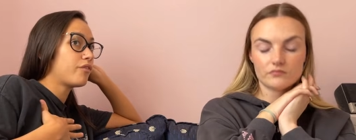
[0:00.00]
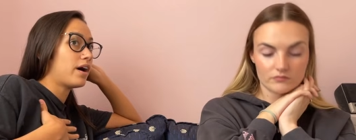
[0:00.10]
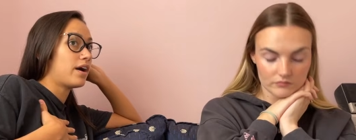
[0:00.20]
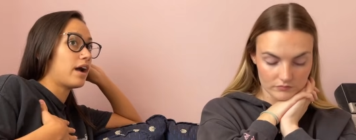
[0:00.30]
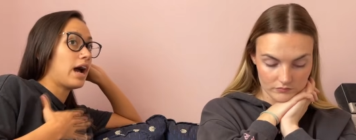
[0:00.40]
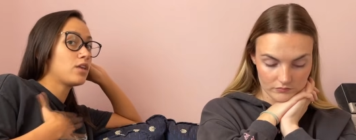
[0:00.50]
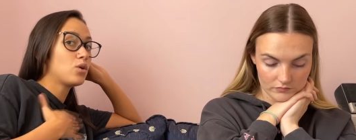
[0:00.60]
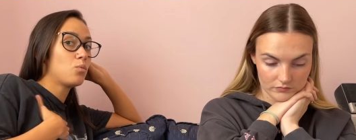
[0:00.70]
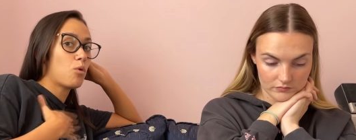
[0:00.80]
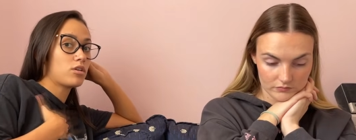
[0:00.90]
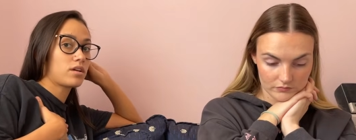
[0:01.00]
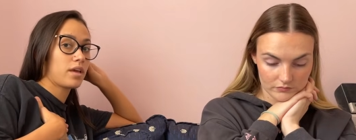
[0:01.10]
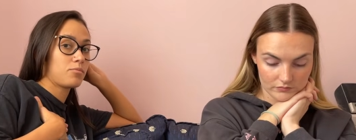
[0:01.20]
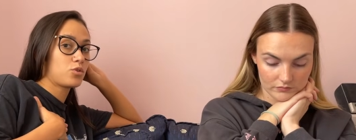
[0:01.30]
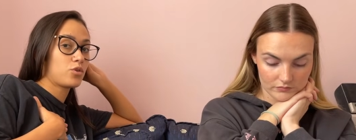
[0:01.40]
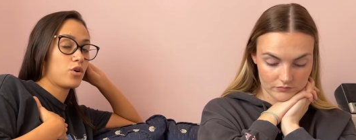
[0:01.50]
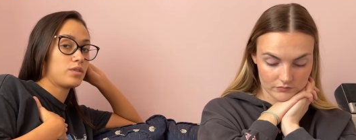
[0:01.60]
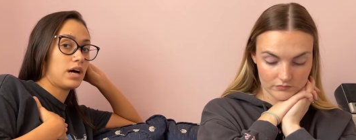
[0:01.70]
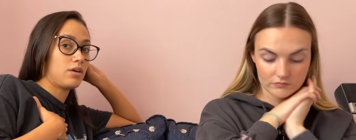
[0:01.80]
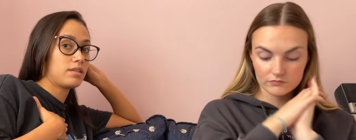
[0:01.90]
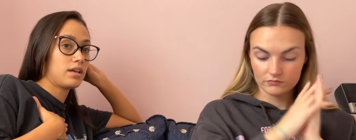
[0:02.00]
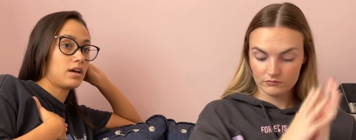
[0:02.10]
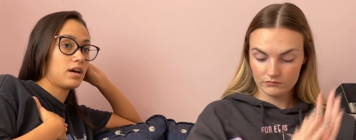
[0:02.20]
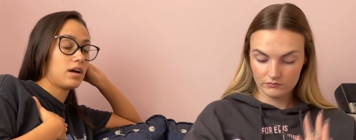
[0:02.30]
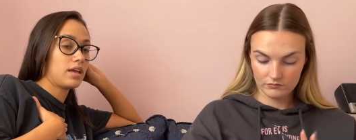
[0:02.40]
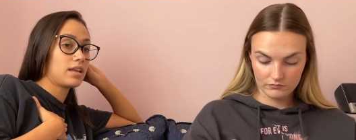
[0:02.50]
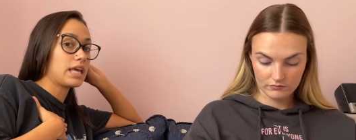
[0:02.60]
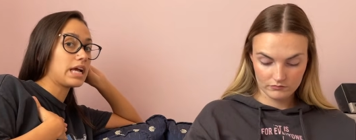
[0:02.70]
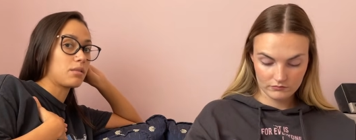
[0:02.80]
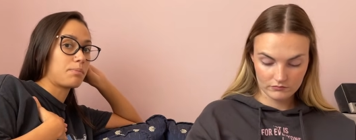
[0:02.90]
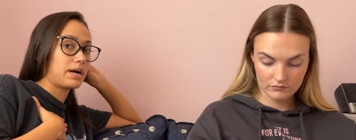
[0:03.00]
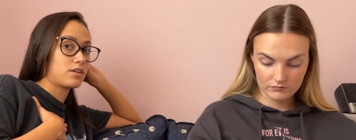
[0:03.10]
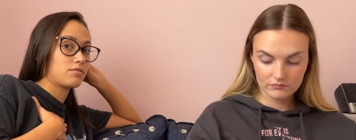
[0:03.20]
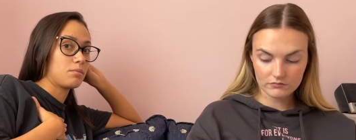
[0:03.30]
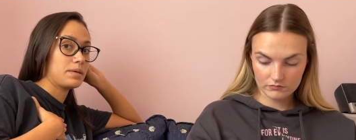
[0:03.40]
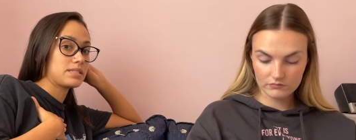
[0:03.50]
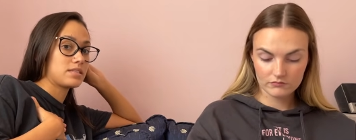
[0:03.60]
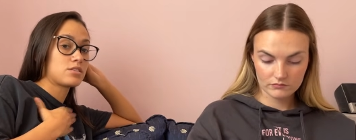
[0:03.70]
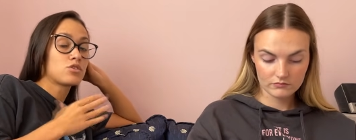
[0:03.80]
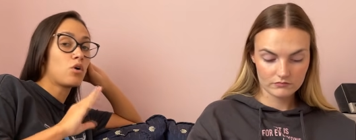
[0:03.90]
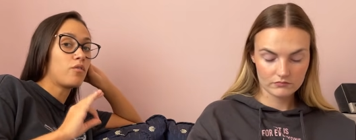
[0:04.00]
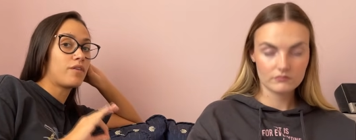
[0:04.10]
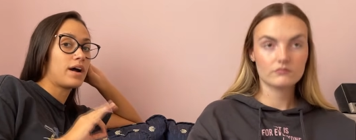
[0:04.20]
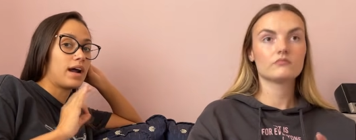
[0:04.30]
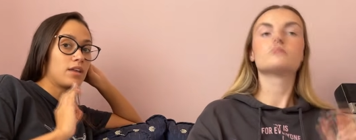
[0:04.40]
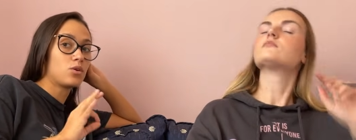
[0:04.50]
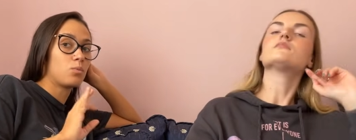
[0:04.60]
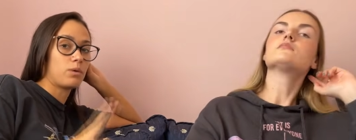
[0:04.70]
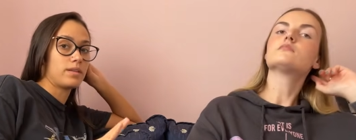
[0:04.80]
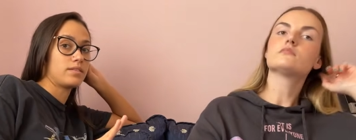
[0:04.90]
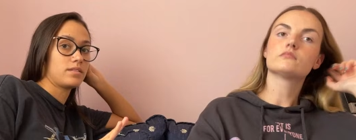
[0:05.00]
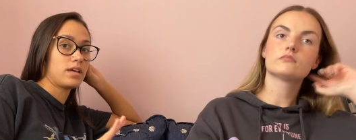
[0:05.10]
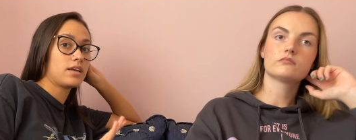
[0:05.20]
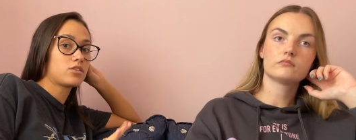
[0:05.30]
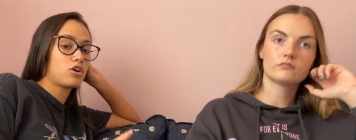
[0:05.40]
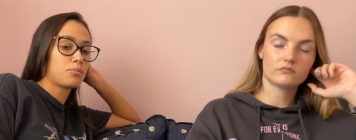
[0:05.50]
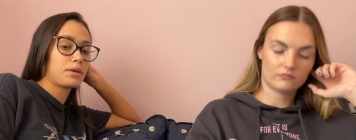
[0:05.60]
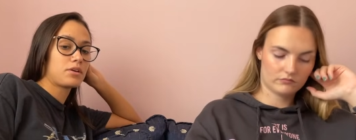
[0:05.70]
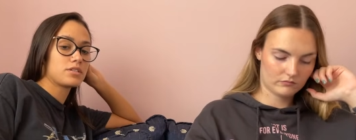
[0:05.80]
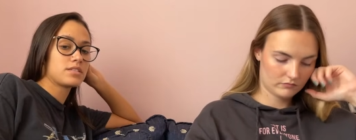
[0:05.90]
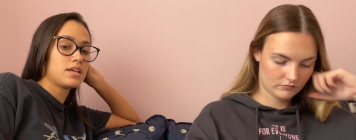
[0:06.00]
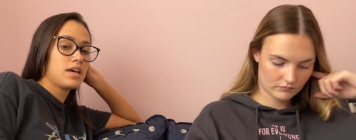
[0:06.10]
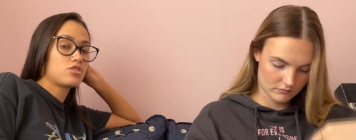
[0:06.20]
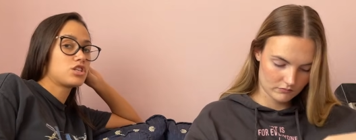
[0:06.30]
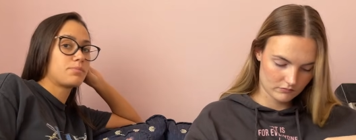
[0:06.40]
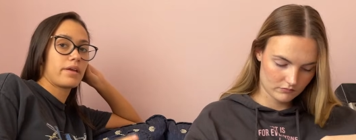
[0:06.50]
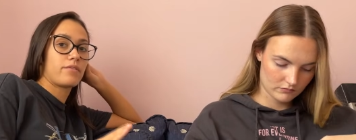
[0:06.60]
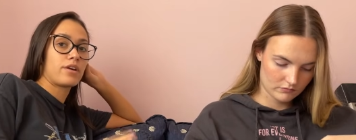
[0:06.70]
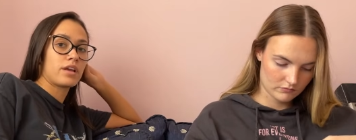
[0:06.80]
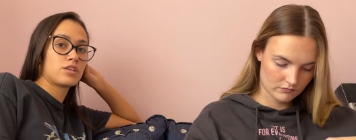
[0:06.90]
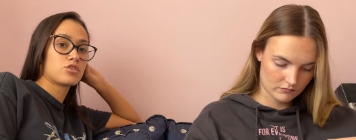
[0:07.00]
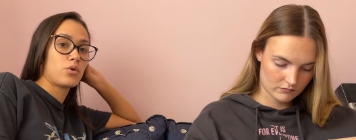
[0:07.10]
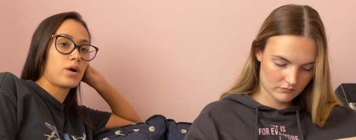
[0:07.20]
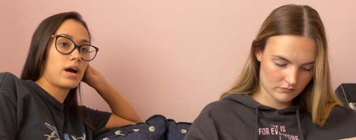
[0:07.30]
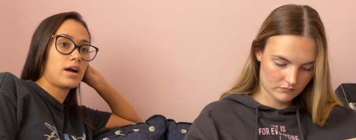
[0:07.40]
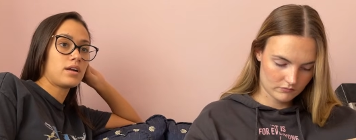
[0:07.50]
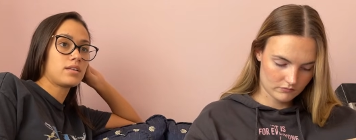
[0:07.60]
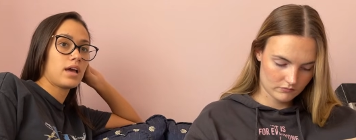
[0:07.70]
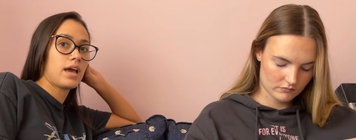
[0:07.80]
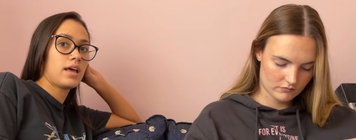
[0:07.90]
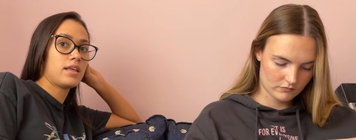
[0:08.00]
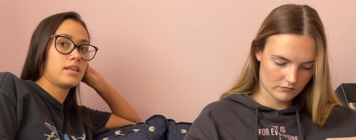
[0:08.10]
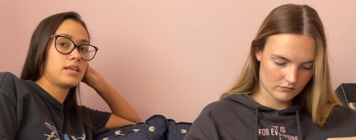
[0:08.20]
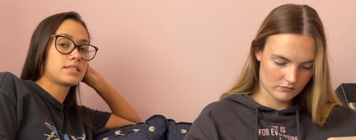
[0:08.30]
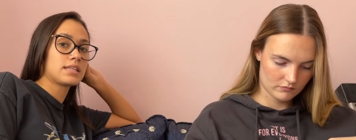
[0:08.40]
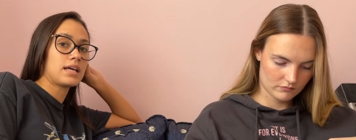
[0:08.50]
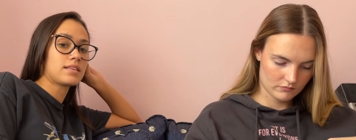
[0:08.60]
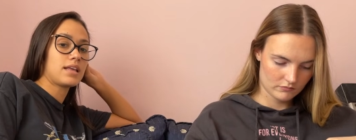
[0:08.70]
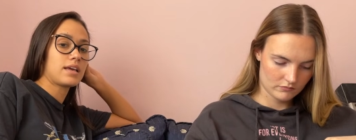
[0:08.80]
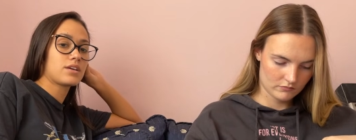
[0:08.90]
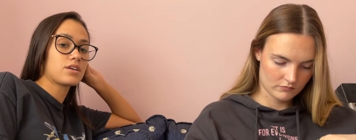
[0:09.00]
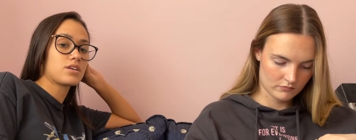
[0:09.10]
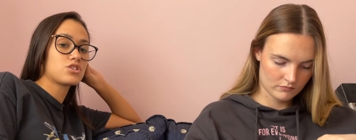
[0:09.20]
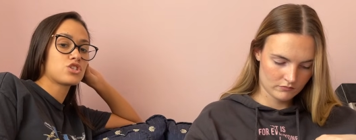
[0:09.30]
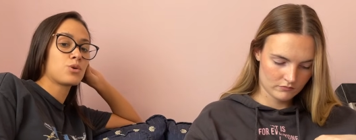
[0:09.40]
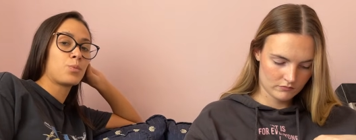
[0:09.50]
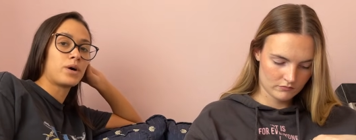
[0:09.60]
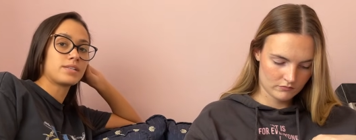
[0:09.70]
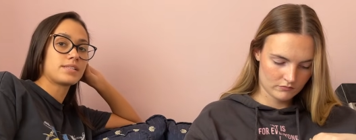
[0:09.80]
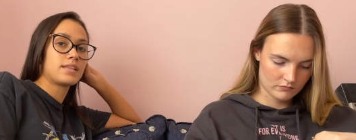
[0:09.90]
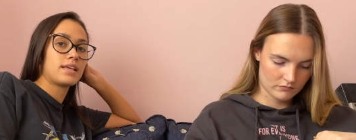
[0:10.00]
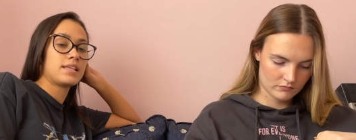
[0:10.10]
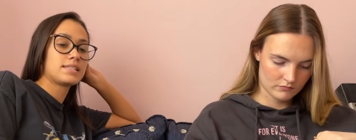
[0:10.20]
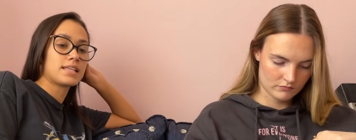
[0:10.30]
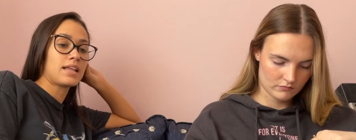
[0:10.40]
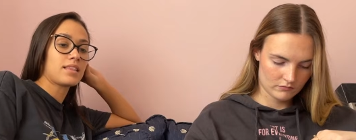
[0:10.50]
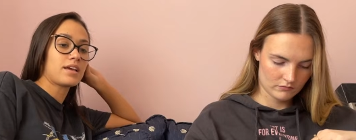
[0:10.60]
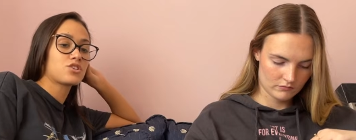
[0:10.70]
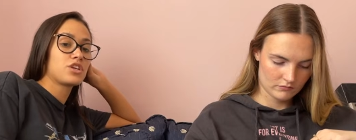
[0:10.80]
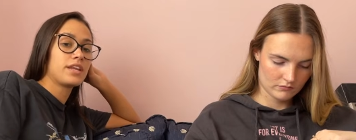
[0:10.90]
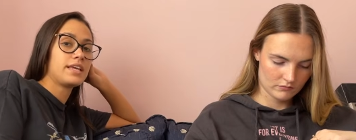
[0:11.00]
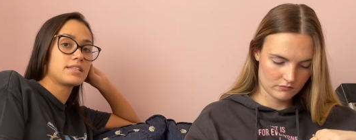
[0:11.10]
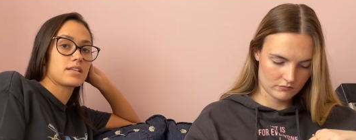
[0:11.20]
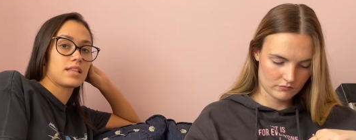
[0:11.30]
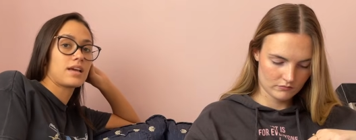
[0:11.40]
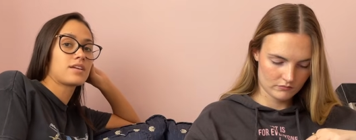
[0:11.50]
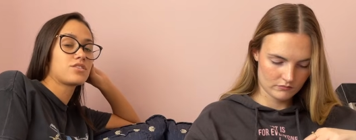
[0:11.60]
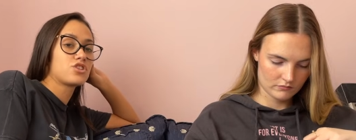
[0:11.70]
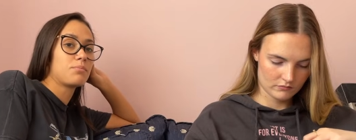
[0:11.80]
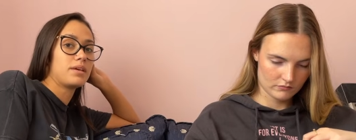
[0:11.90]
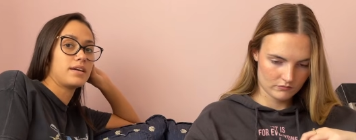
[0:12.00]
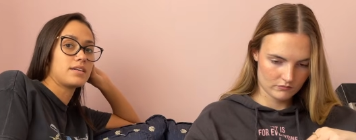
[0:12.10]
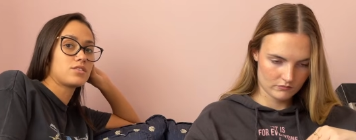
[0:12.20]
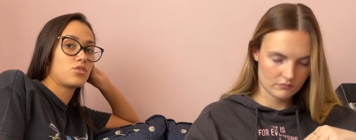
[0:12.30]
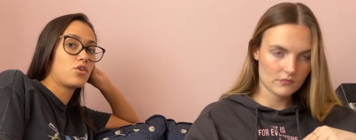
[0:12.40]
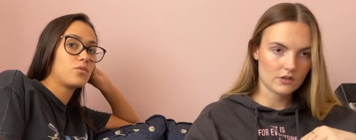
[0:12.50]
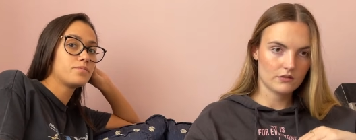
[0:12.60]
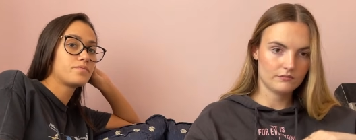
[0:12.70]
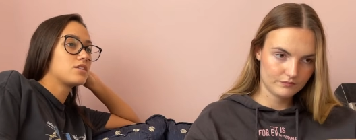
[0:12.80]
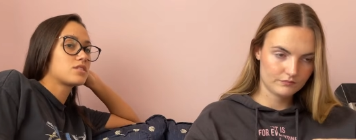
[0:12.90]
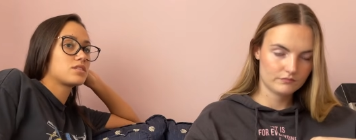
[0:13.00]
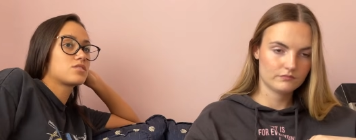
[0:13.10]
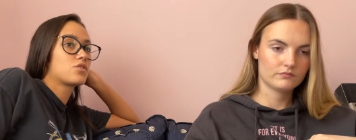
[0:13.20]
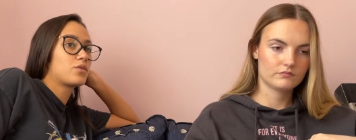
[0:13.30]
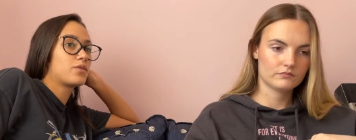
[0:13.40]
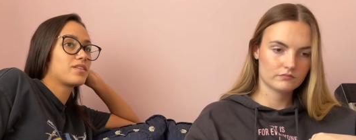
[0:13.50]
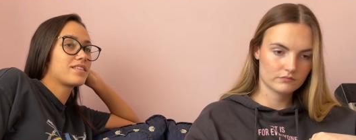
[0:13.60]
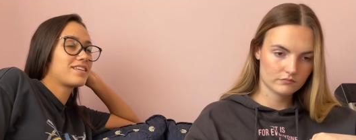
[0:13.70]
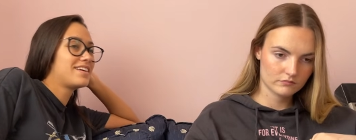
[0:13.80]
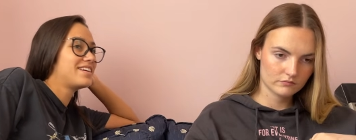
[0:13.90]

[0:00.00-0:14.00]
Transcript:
Speaker 1: far I don't want him to go down uh, illegal part of the business. So far I don't want it at all because she's been working so hard and it's not like she wants it and it's not like she needs it like Jimmy does, you know. Mm. so